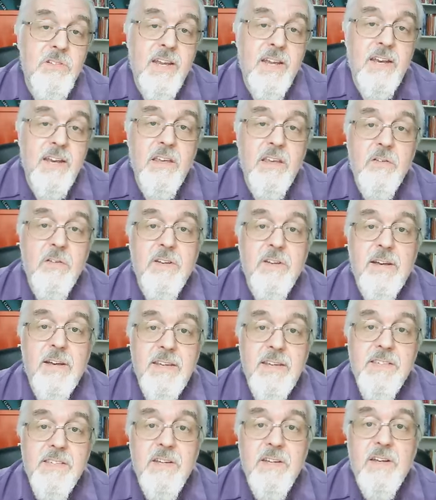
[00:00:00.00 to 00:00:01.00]
telling you to
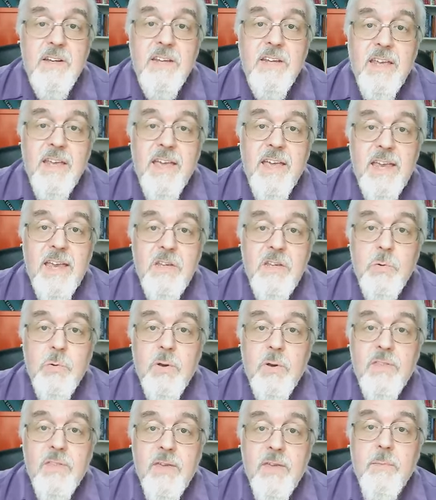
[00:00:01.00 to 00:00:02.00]
listen and engage
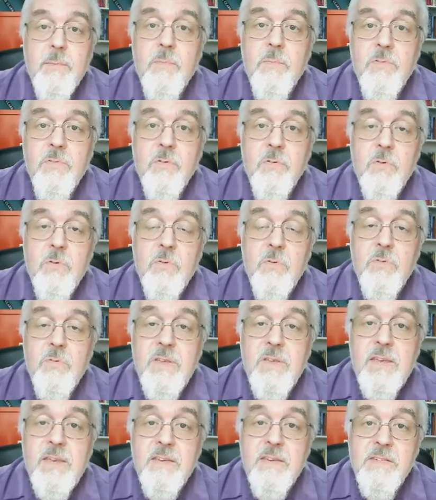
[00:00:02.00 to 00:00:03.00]
with him through
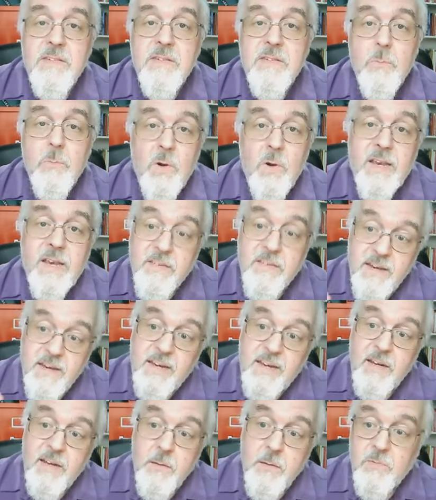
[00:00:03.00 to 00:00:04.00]
these weeks
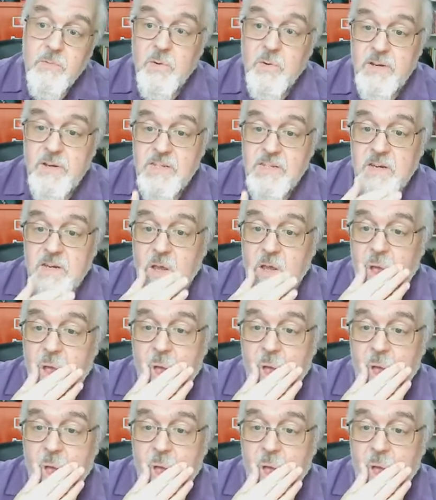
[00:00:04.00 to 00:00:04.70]
leading up to Easter?